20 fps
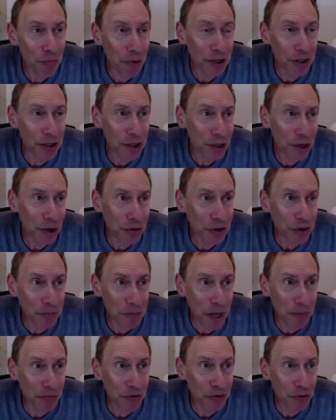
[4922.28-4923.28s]
but,
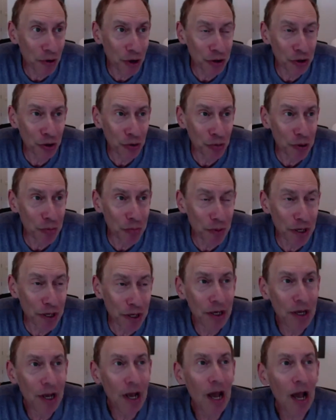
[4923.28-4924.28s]
sometimes thoughts creep
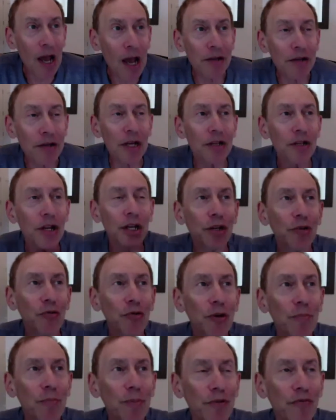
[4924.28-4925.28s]
in, and then they
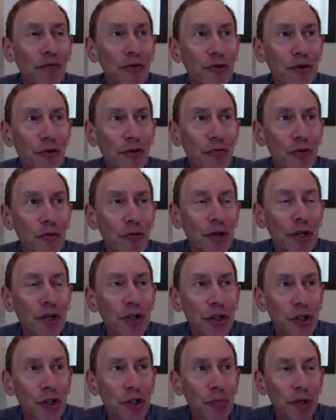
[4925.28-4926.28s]
creep in for different
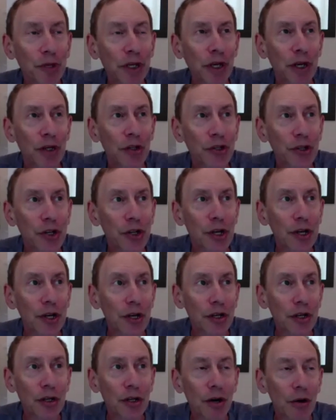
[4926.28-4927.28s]
reasons because,
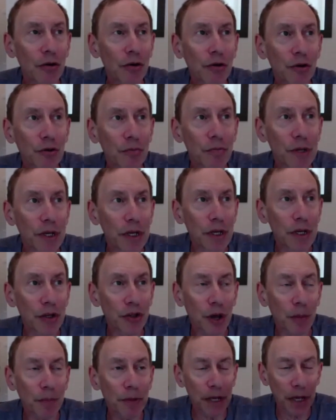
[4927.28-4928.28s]
it could be
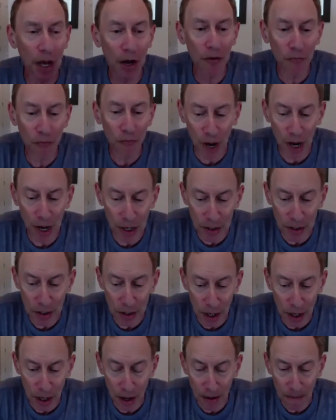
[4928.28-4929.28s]
something I've read.
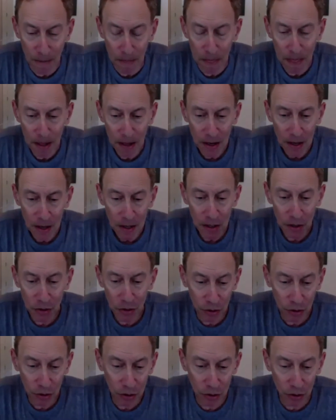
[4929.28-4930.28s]
It
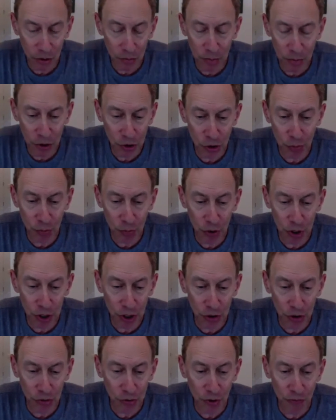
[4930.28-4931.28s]
could be just
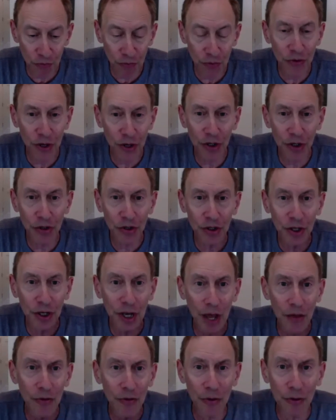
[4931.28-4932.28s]
putting two different things
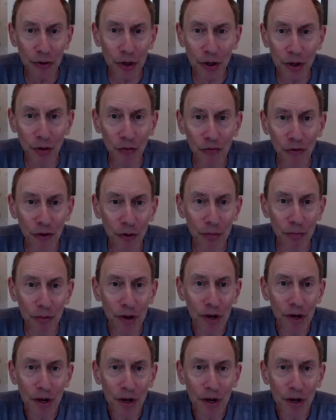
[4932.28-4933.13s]
together, from,